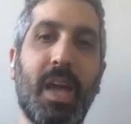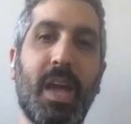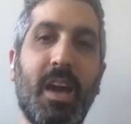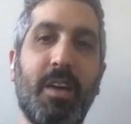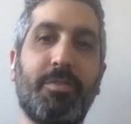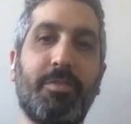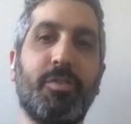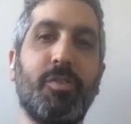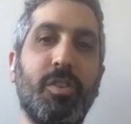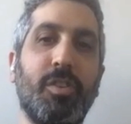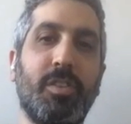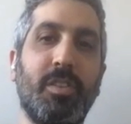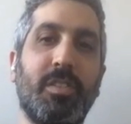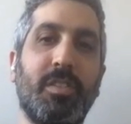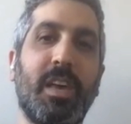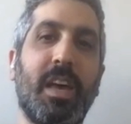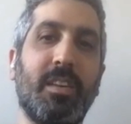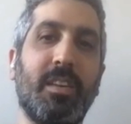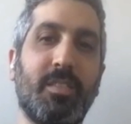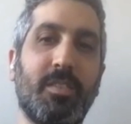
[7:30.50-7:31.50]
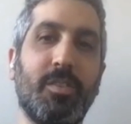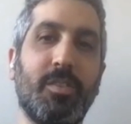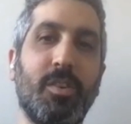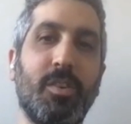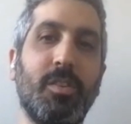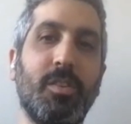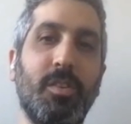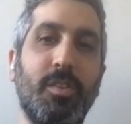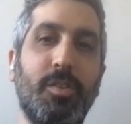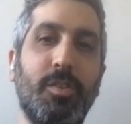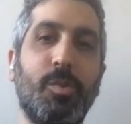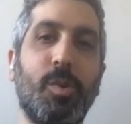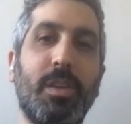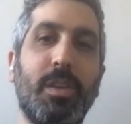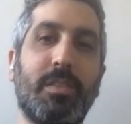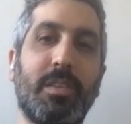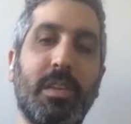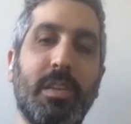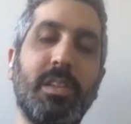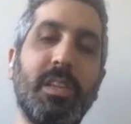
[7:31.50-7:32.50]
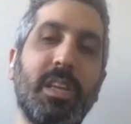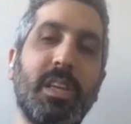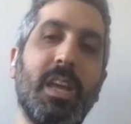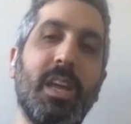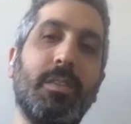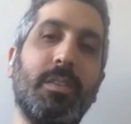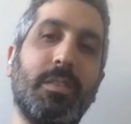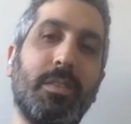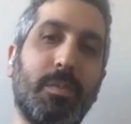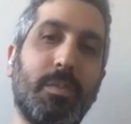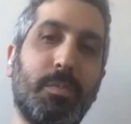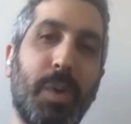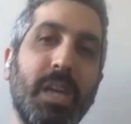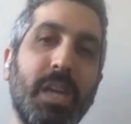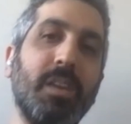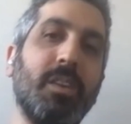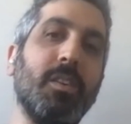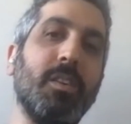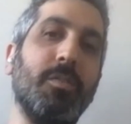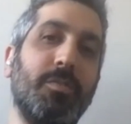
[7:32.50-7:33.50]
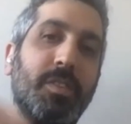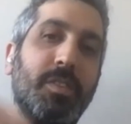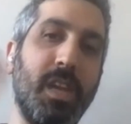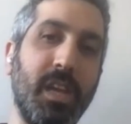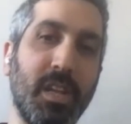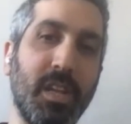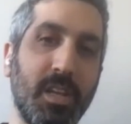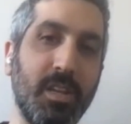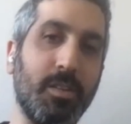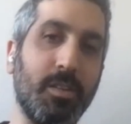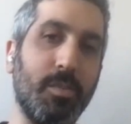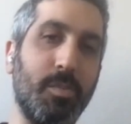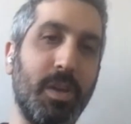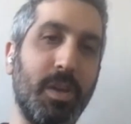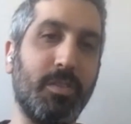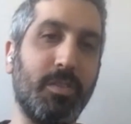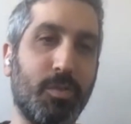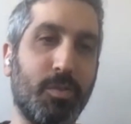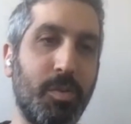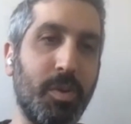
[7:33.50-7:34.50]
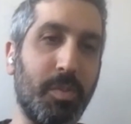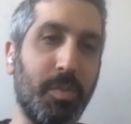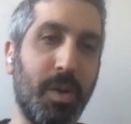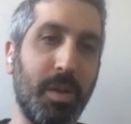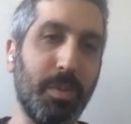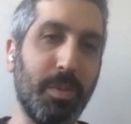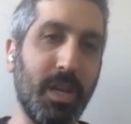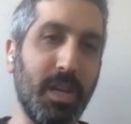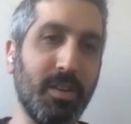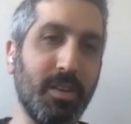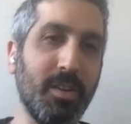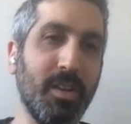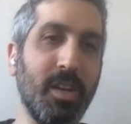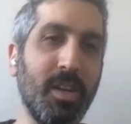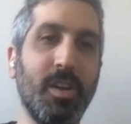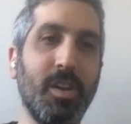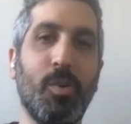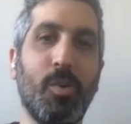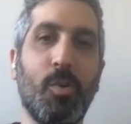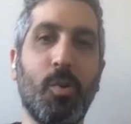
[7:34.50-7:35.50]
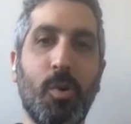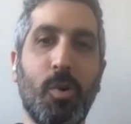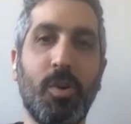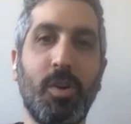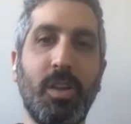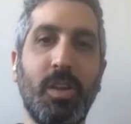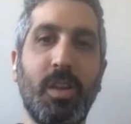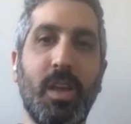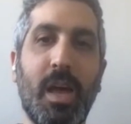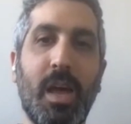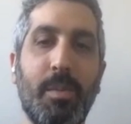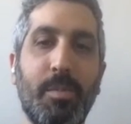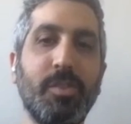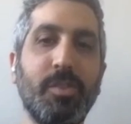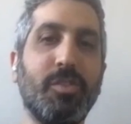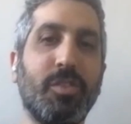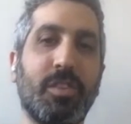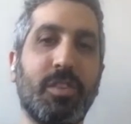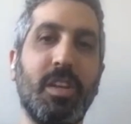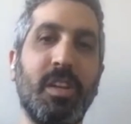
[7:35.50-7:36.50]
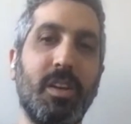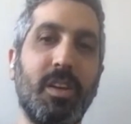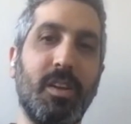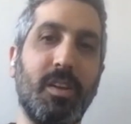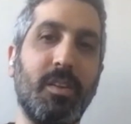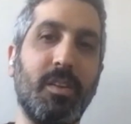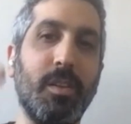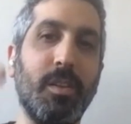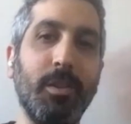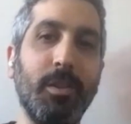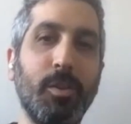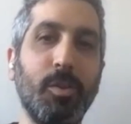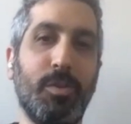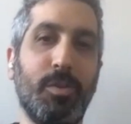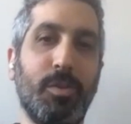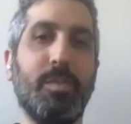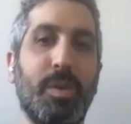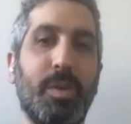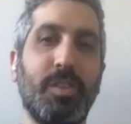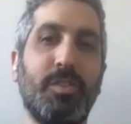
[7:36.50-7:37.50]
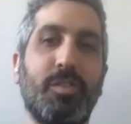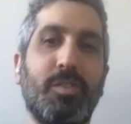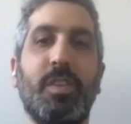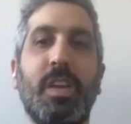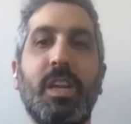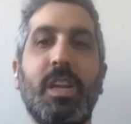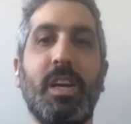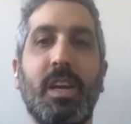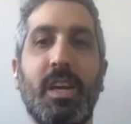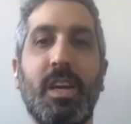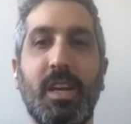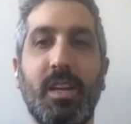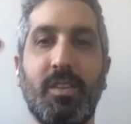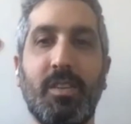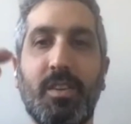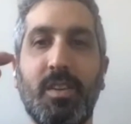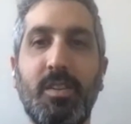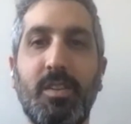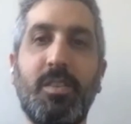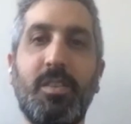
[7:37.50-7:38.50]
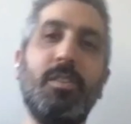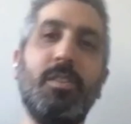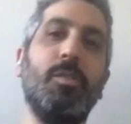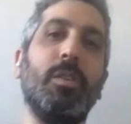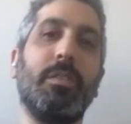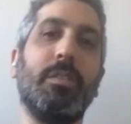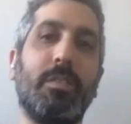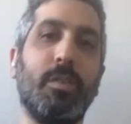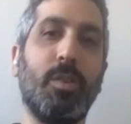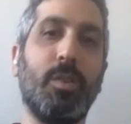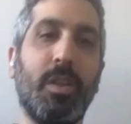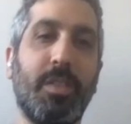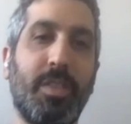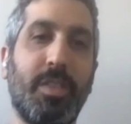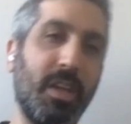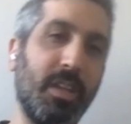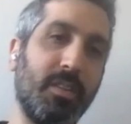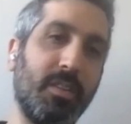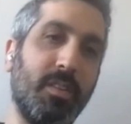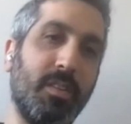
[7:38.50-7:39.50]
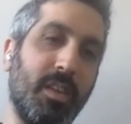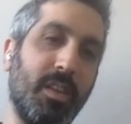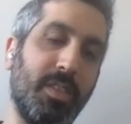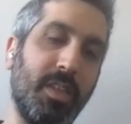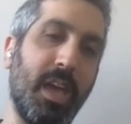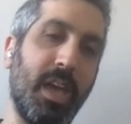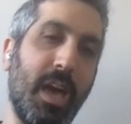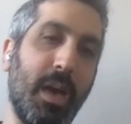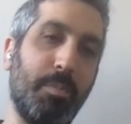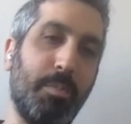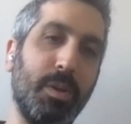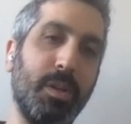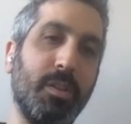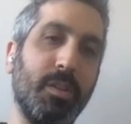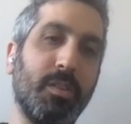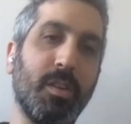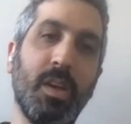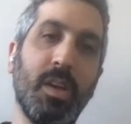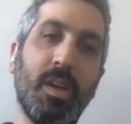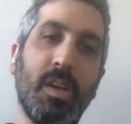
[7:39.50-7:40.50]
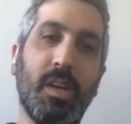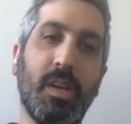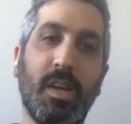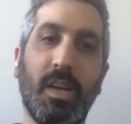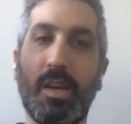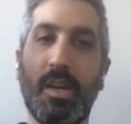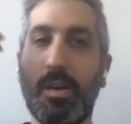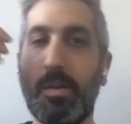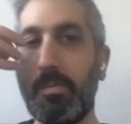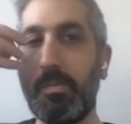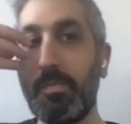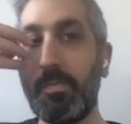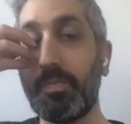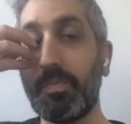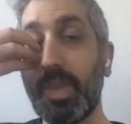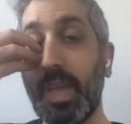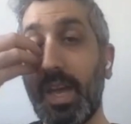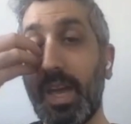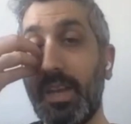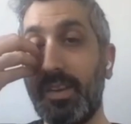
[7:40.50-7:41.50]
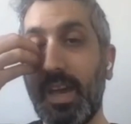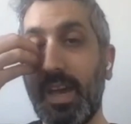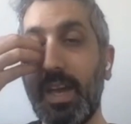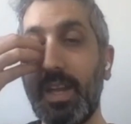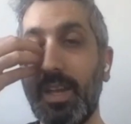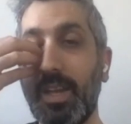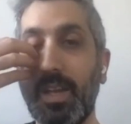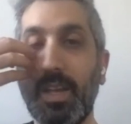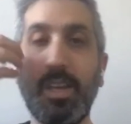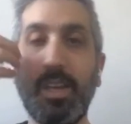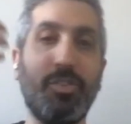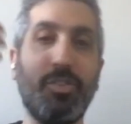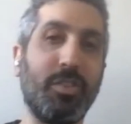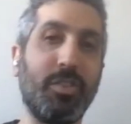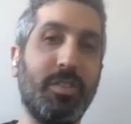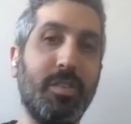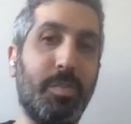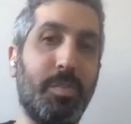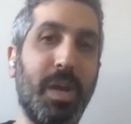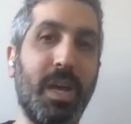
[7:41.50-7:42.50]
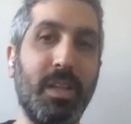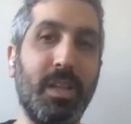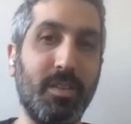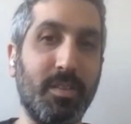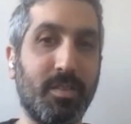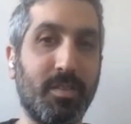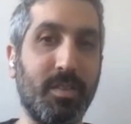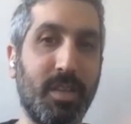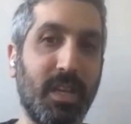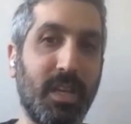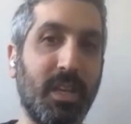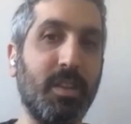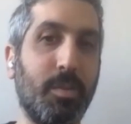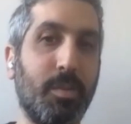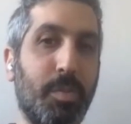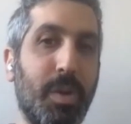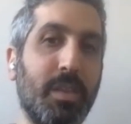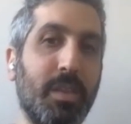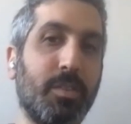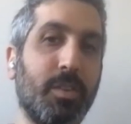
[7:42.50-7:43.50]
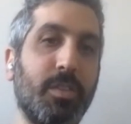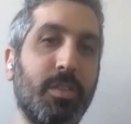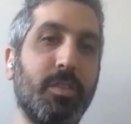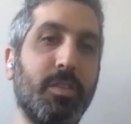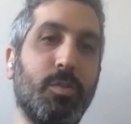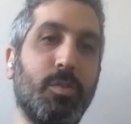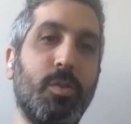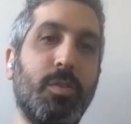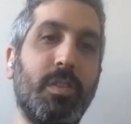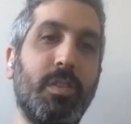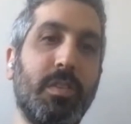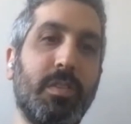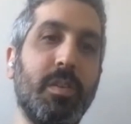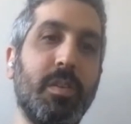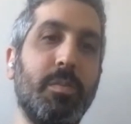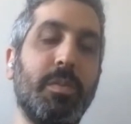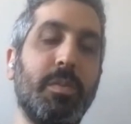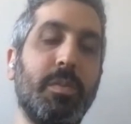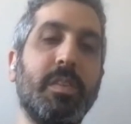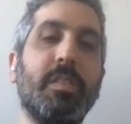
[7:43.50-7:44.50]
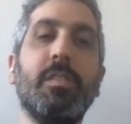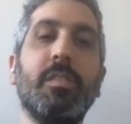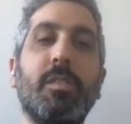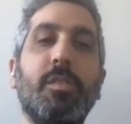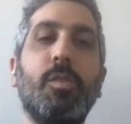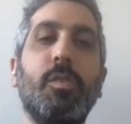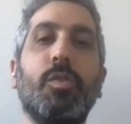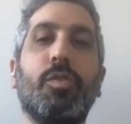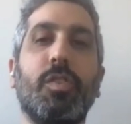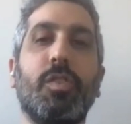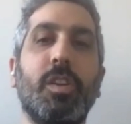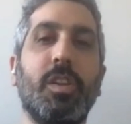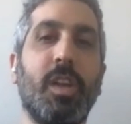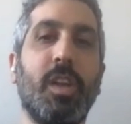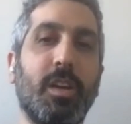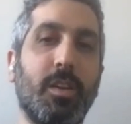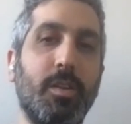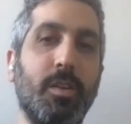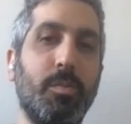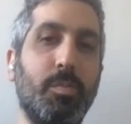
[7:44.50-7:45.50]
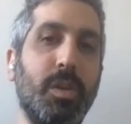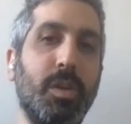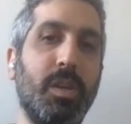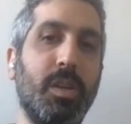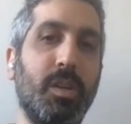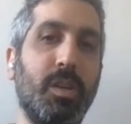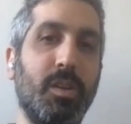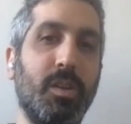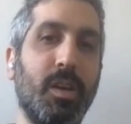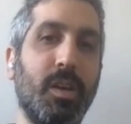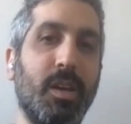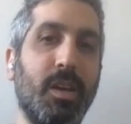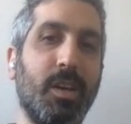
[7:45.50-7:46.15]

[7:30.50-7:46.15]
after a disaster, do I suddenly get a spike of data into my streaming pipeline? Or am I just going to lose a bunch of data and continue as though nothing happened? And it just depends. Like, it depends on the source systems. This is usually not going to be